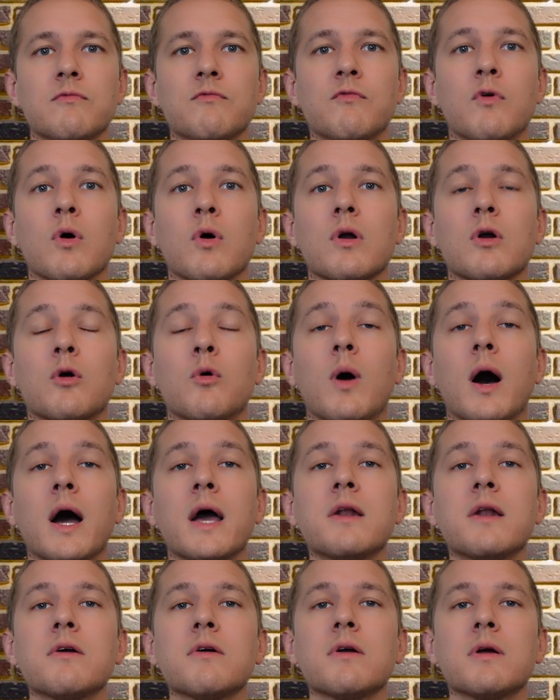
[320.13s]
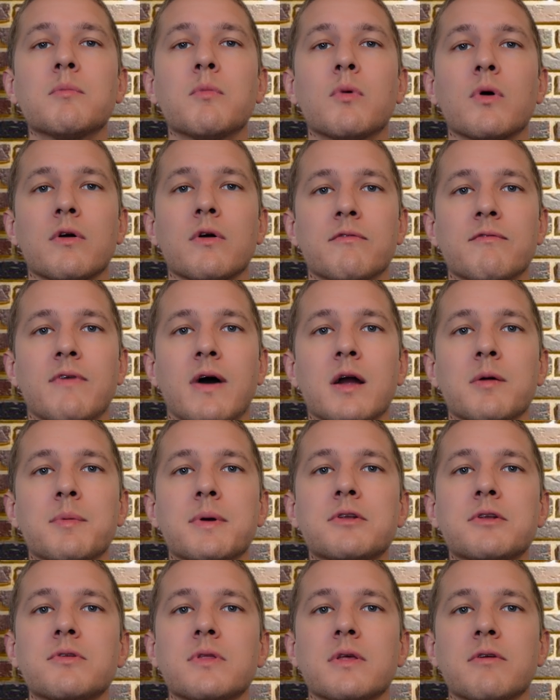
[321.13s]
For a quieter and more
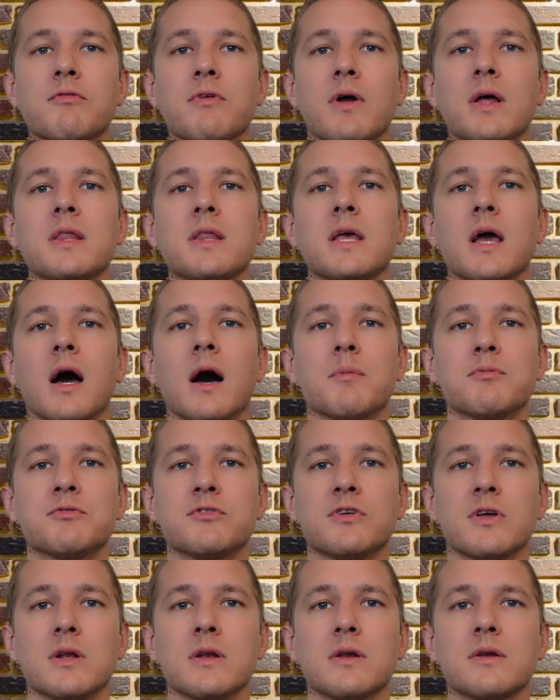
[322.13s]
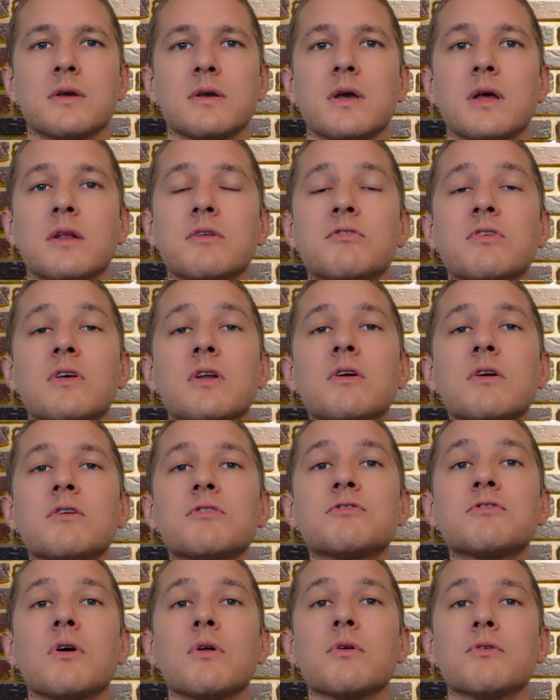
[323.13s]
environmentally friendly option, consider a
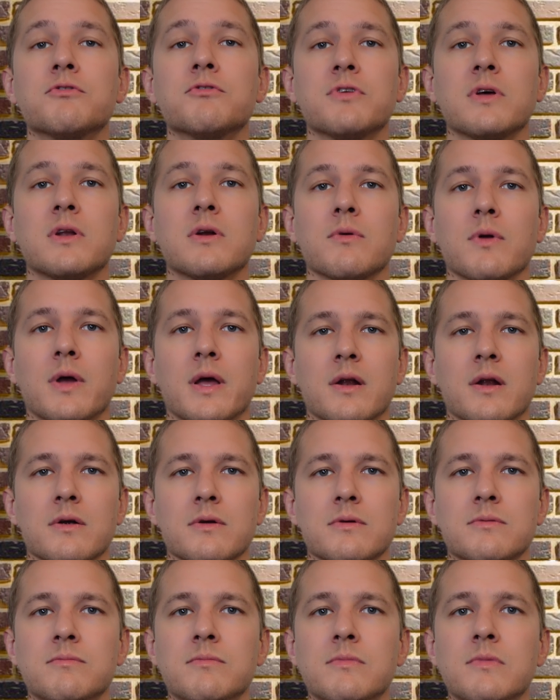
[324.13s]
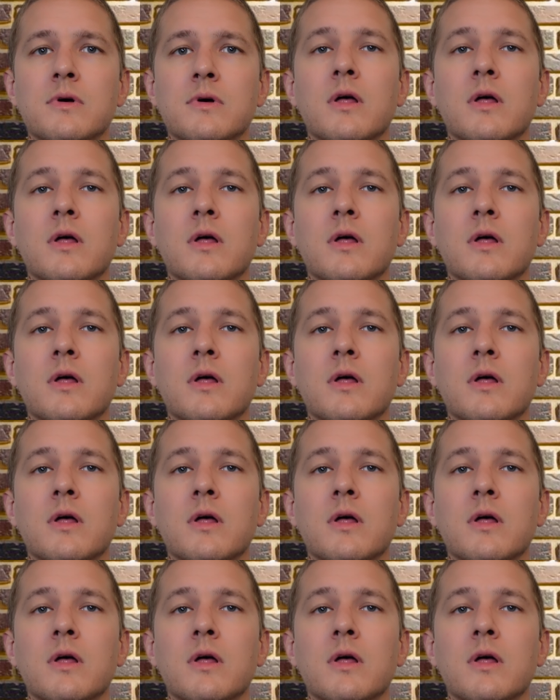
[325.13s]
solar generator.